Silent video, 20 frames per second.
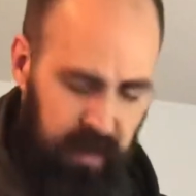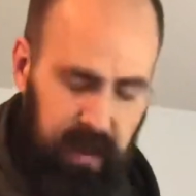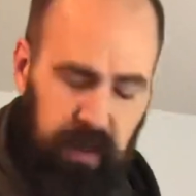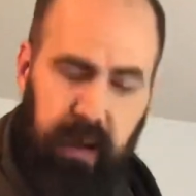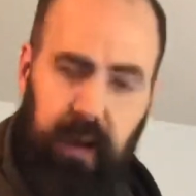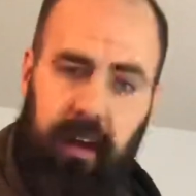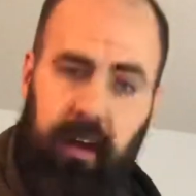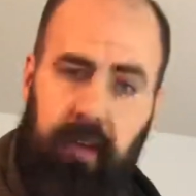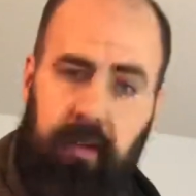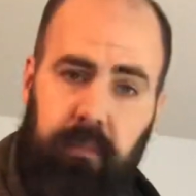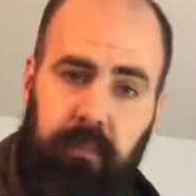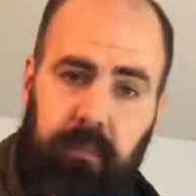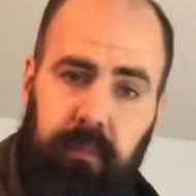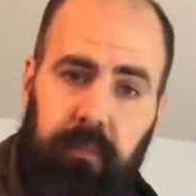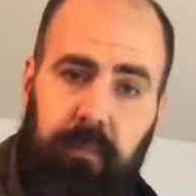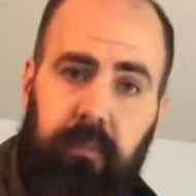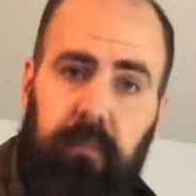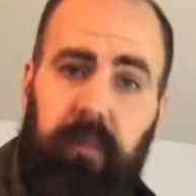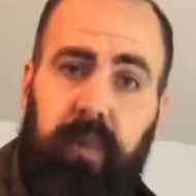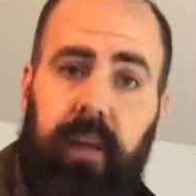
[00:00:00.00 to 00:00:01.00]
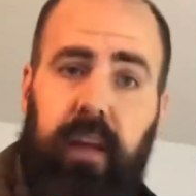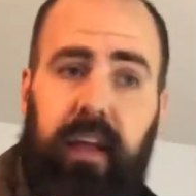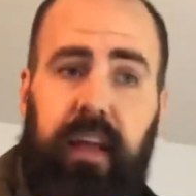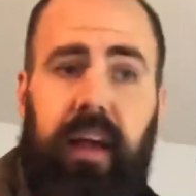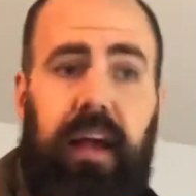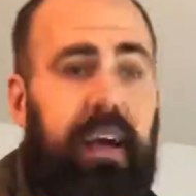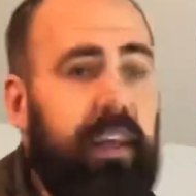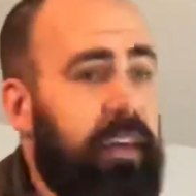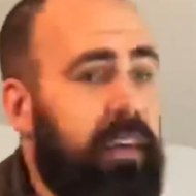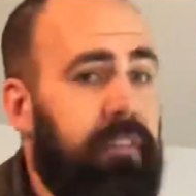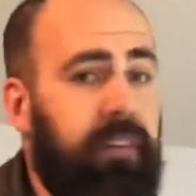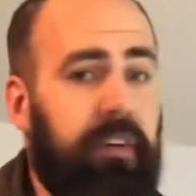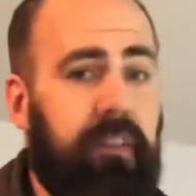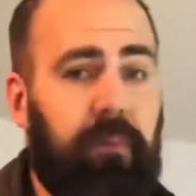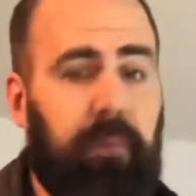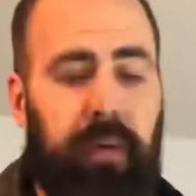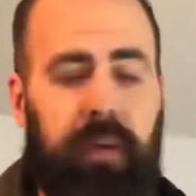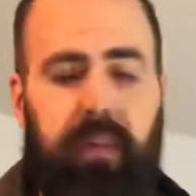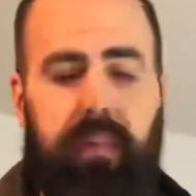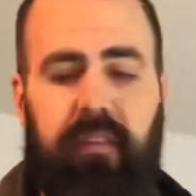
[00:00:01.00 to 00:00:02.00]
I never even
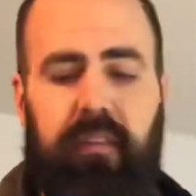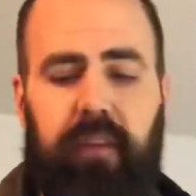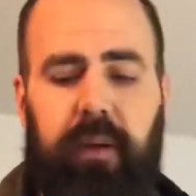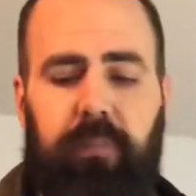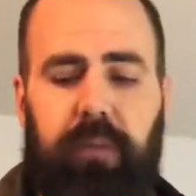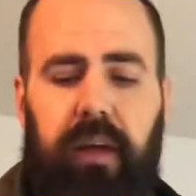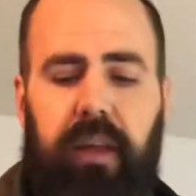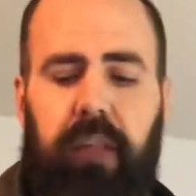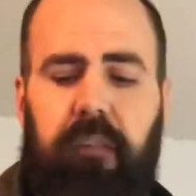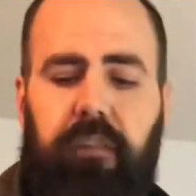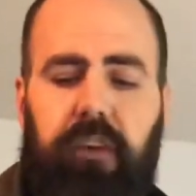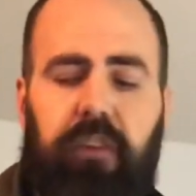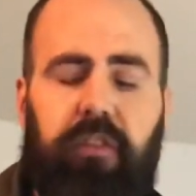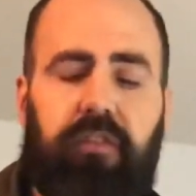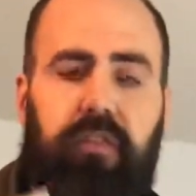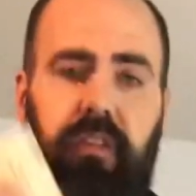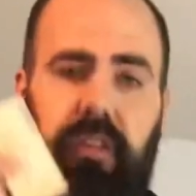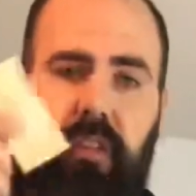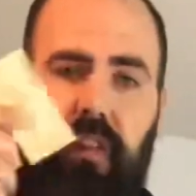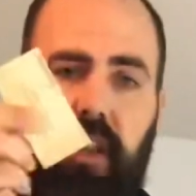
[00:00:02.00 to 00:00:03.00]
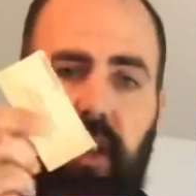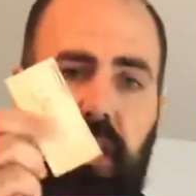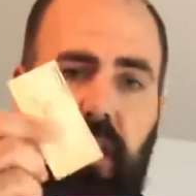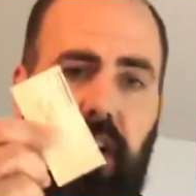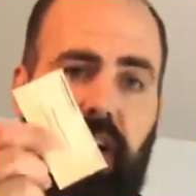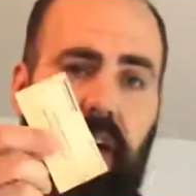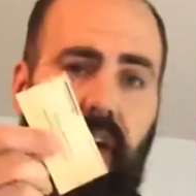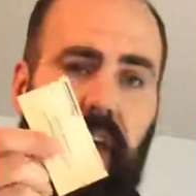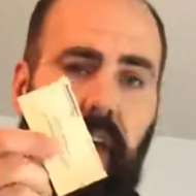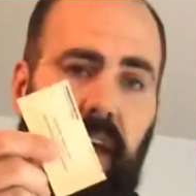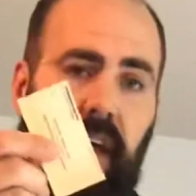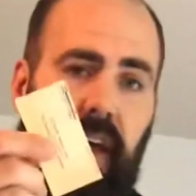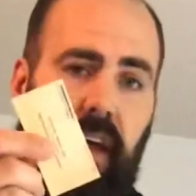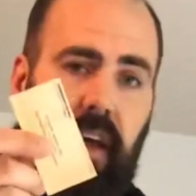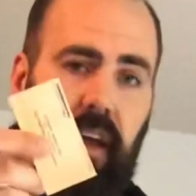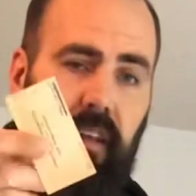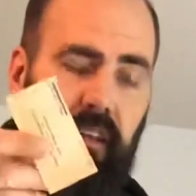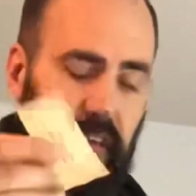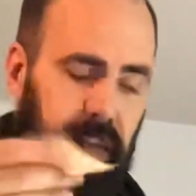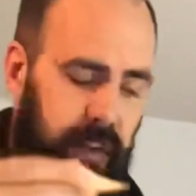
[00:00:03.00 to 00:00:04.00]
picked this up on the first look.
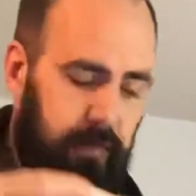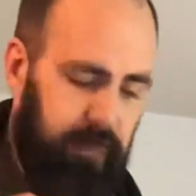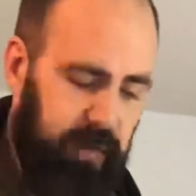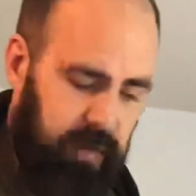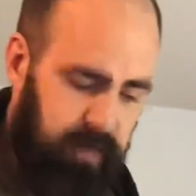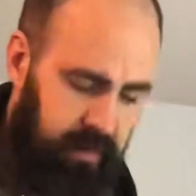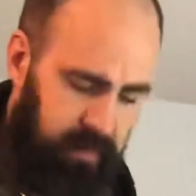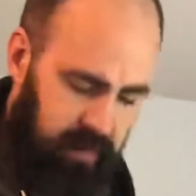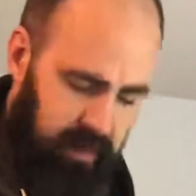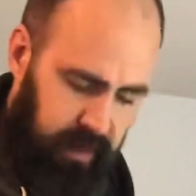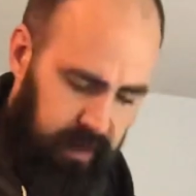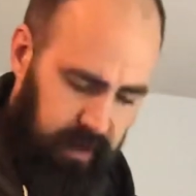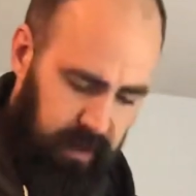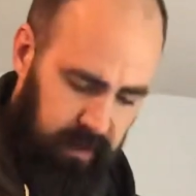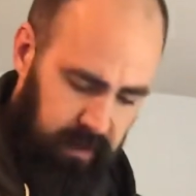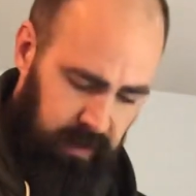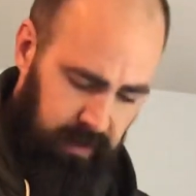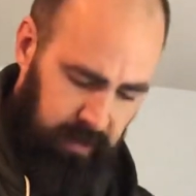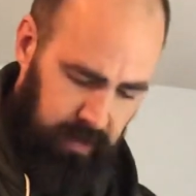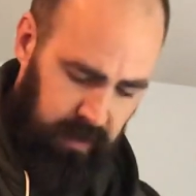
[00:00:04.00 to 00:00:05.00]
It's got a business card.